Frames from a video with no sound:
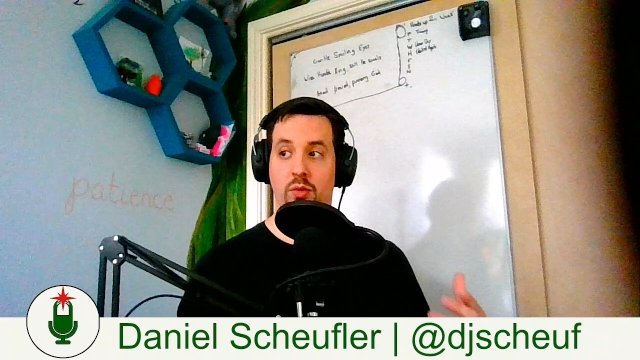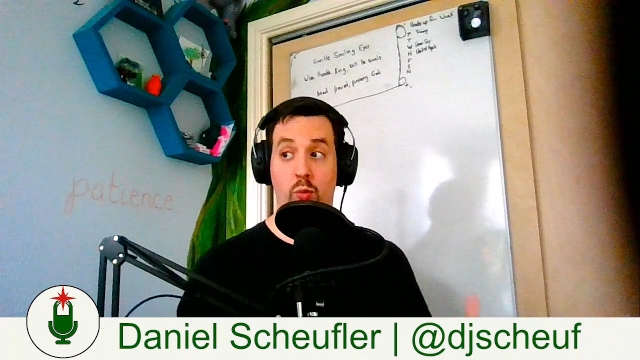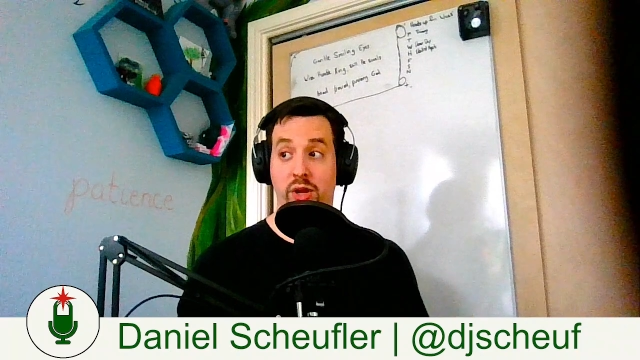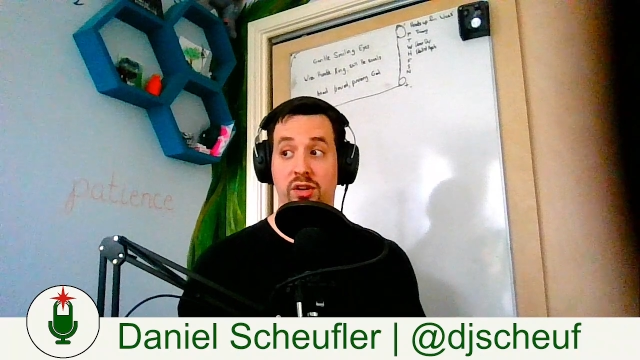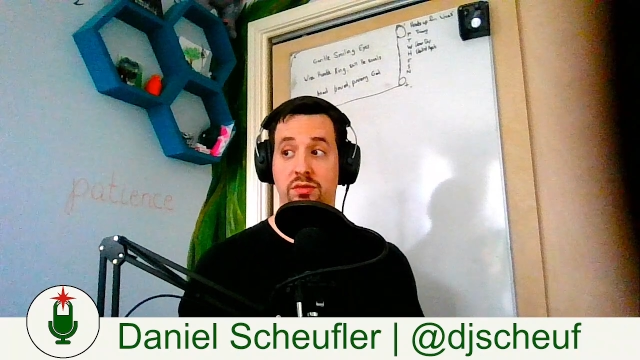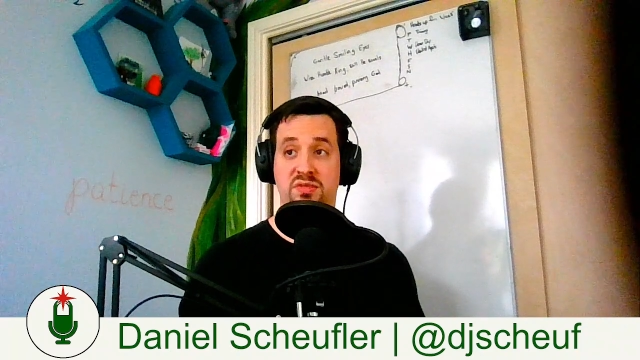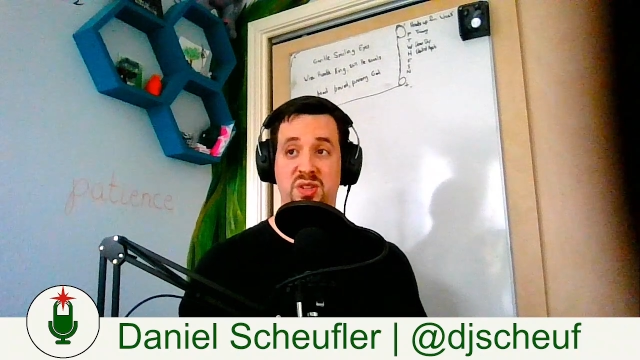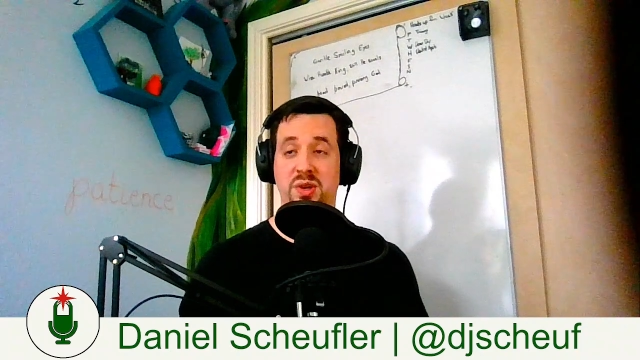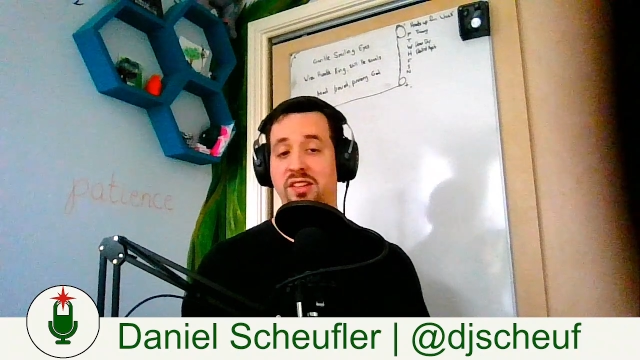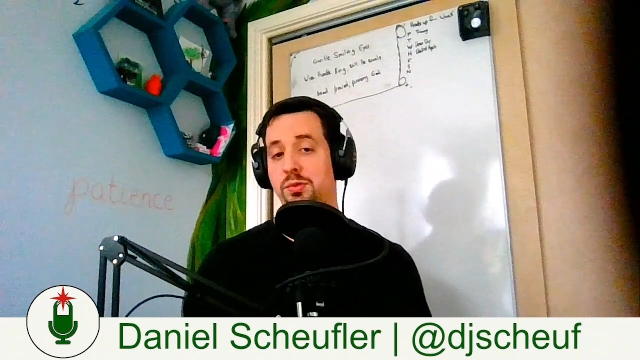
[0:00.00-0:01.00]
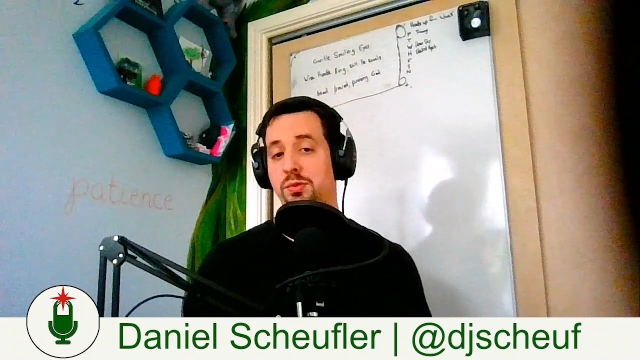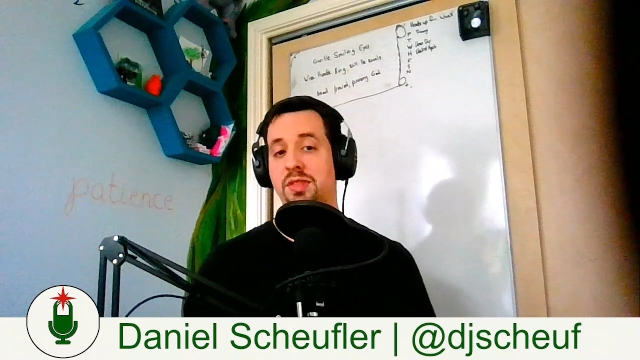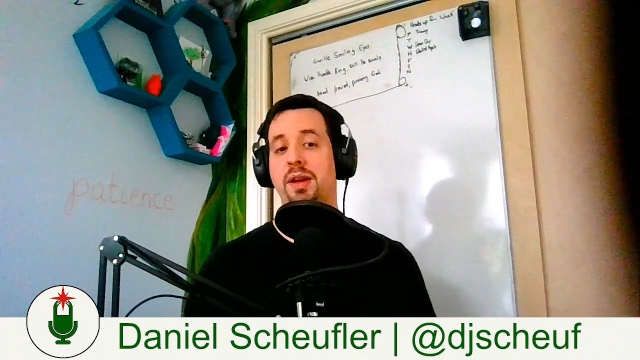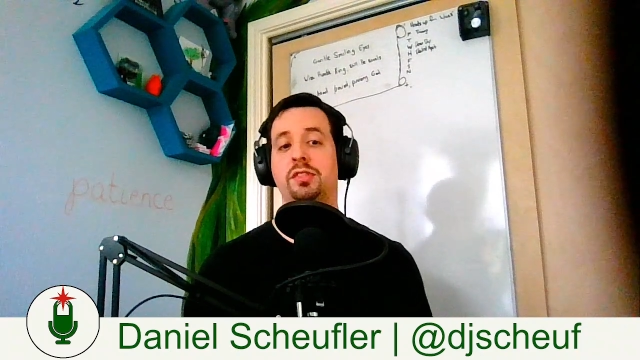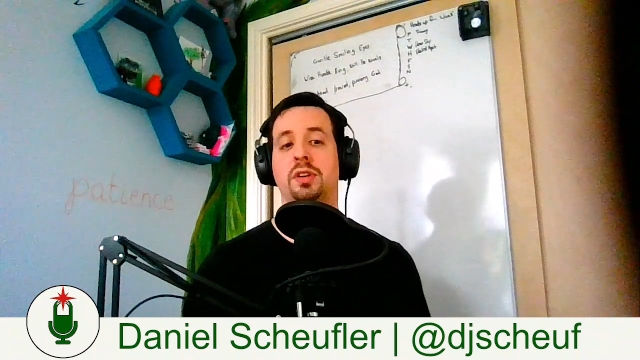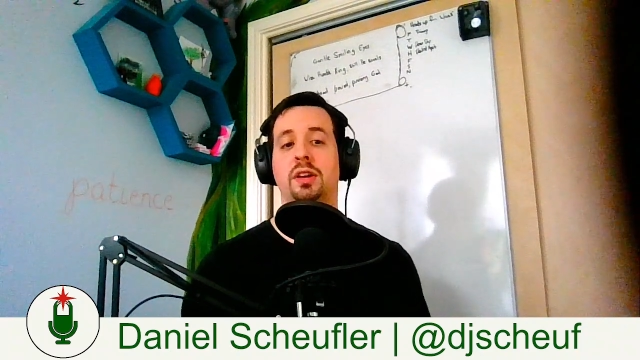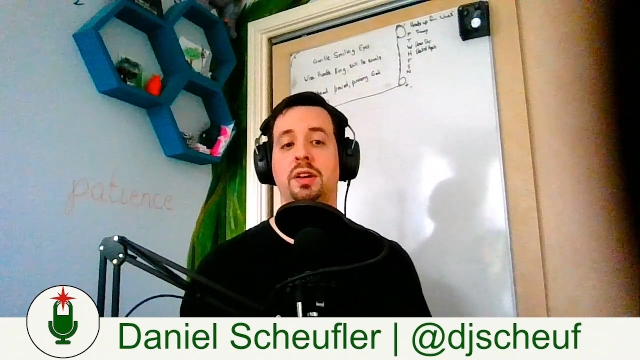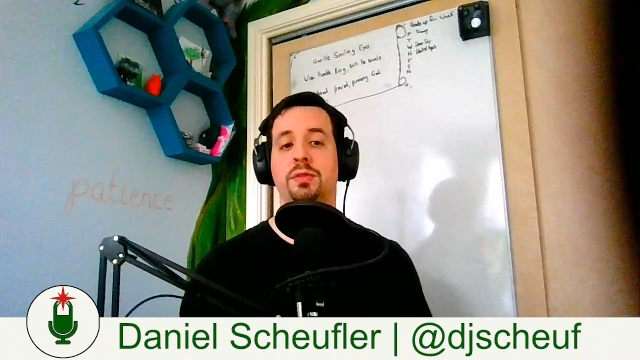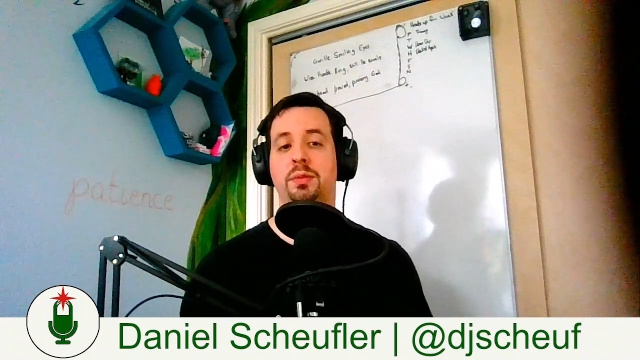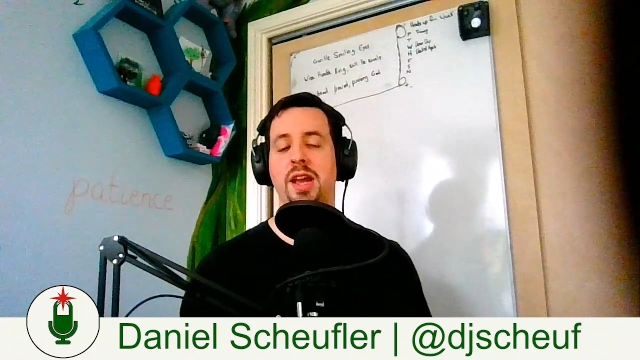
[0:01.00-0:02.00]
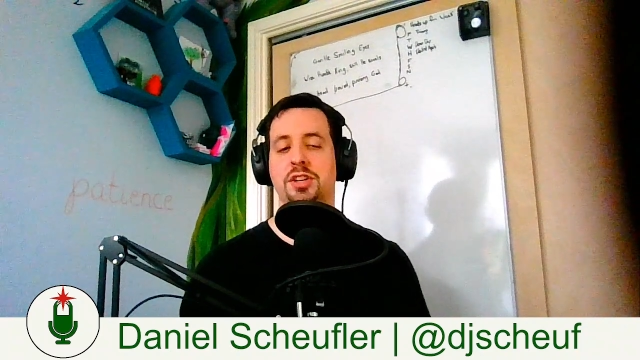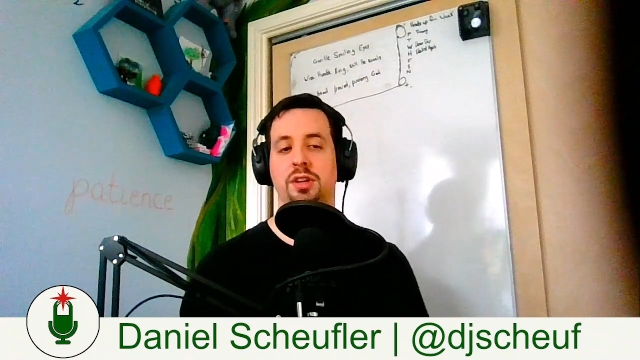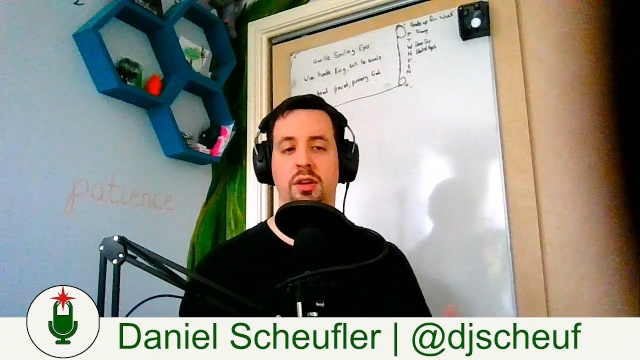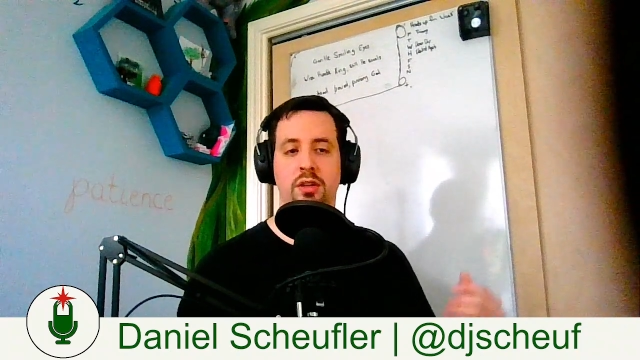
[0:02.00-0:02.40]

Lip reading: we're doing this with the best current information.